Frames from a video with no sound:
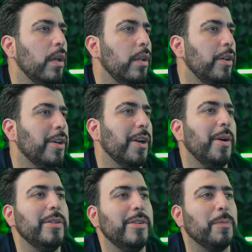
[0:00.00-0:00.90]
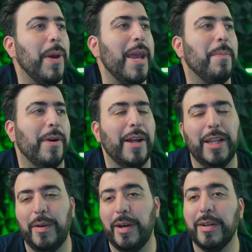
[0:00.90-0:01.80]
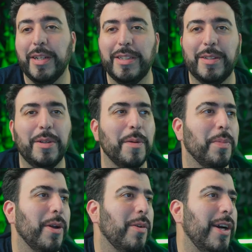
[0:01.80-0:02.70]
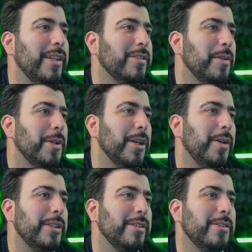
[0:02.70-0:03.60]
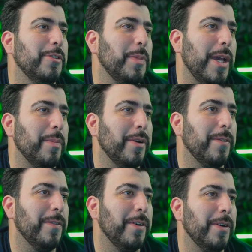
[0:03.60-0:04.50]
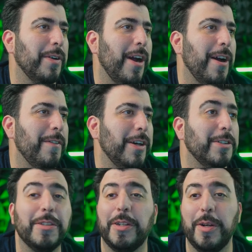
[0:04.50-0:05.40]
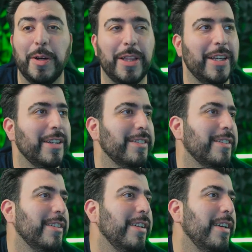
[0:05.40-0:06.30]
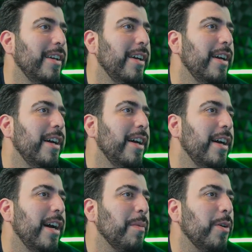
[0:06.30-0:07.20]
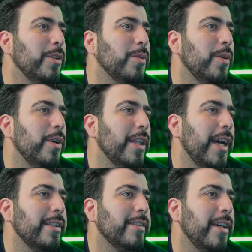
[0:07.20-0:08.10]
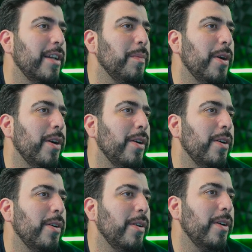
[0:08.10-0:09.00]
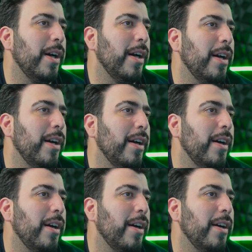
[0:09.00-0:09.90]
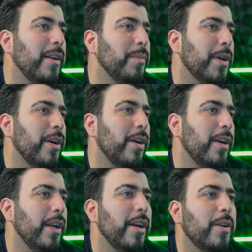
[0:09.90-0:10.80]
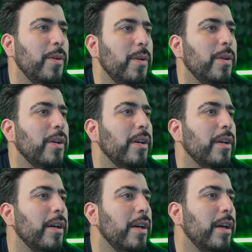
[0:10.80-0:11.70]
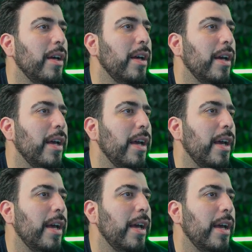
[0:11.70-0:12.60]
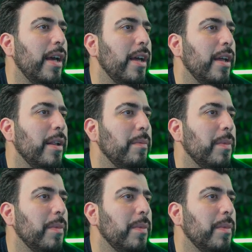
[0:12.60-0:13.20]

You could always use paper, lol. Good, good point, Quiet Storm. You could always just use paper for uh, very secure things. I'm going to order the S10 tomorrow uh, on Mercari. Cool. And